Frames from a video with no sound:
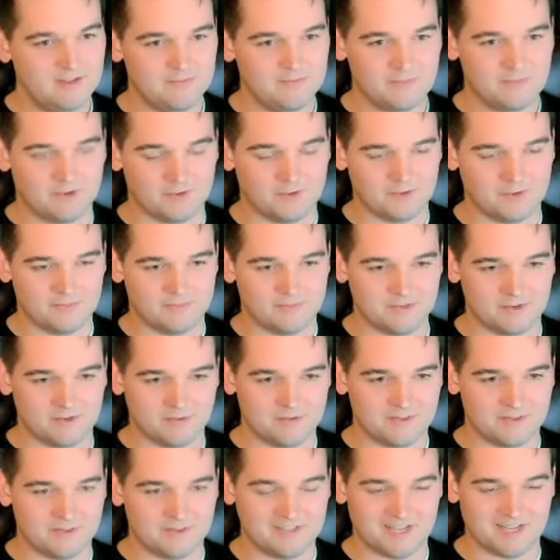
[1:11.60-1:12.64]
probably,
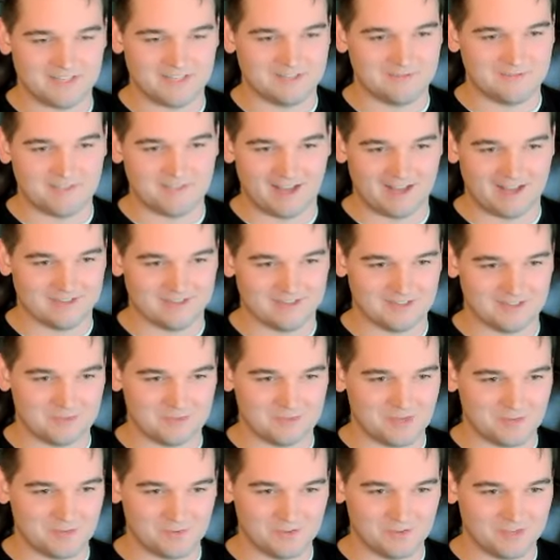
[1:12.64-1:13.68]
tens of thousands of
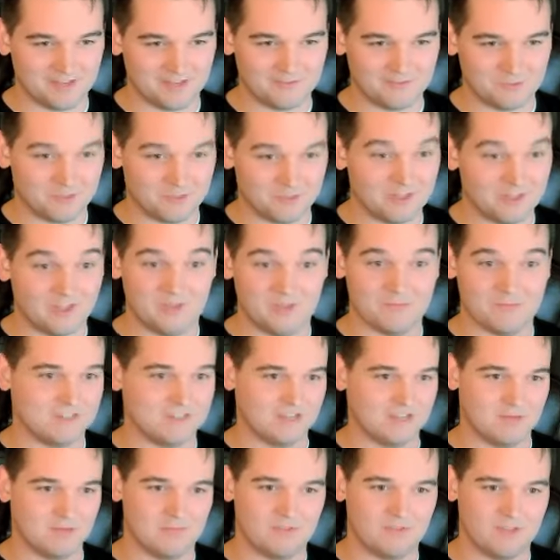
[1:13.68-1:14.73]
people that would claim the
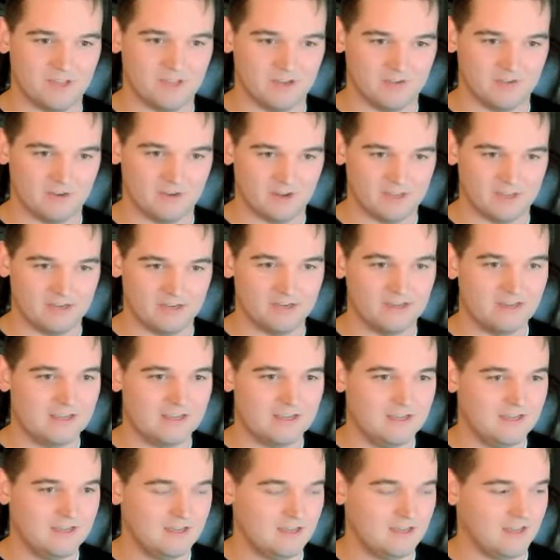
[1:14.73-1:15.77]
same thing, right?
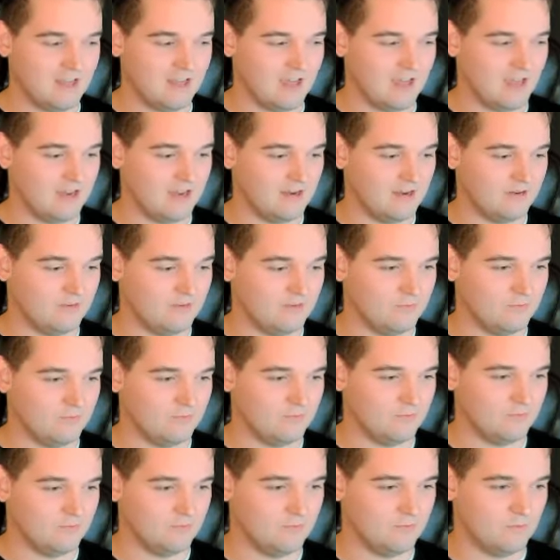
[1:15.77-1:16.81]
And
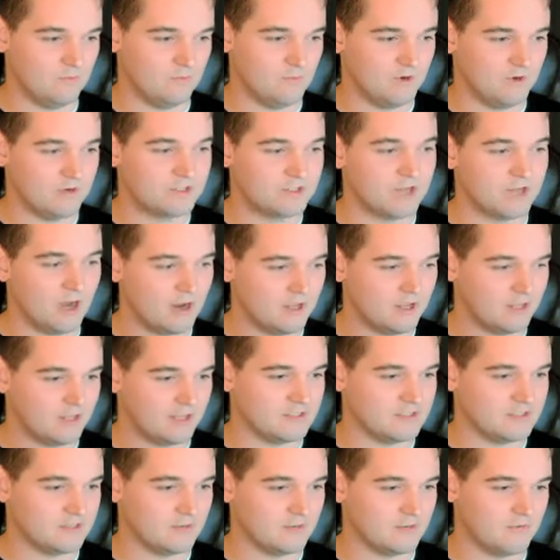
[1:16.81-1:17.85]
when we were talking
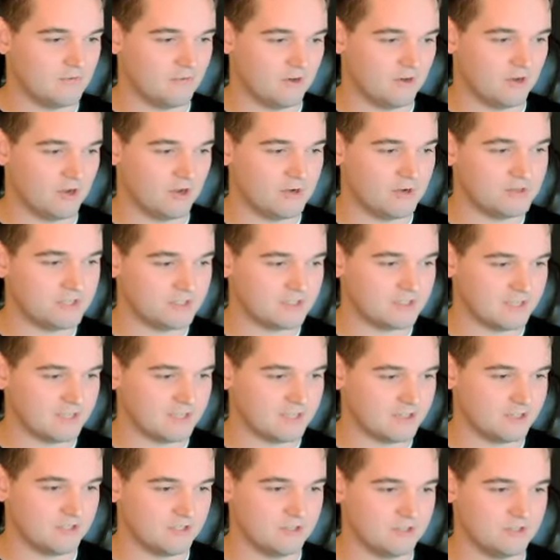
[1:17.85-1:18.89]
in some of our coaching
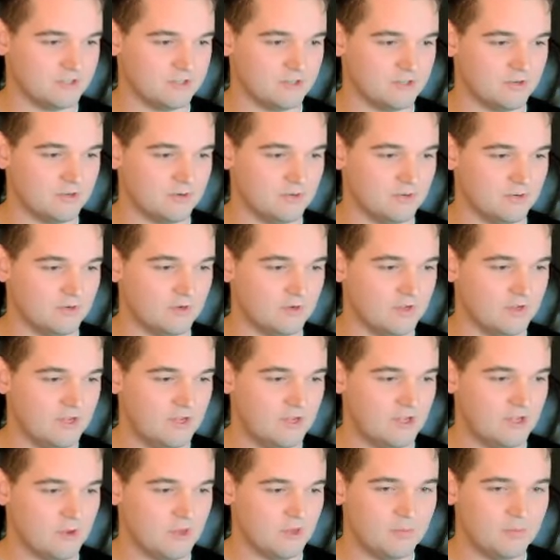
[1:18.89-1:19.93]
sessions, you
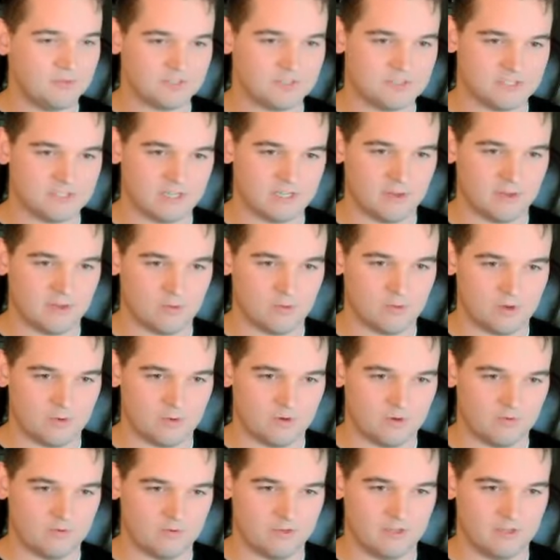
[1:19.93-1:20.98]
helped us see that we
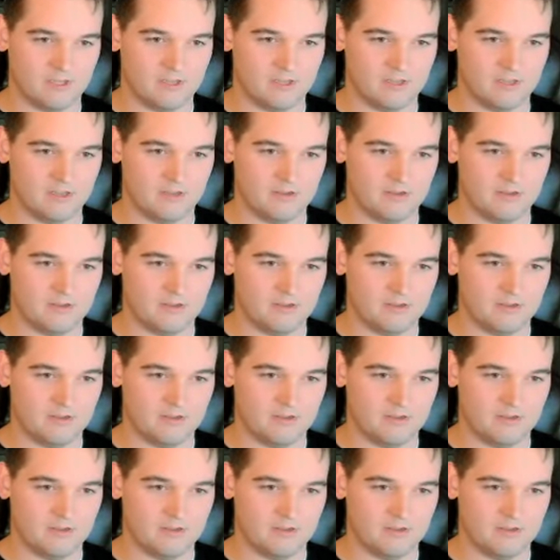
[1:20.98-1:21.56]
were really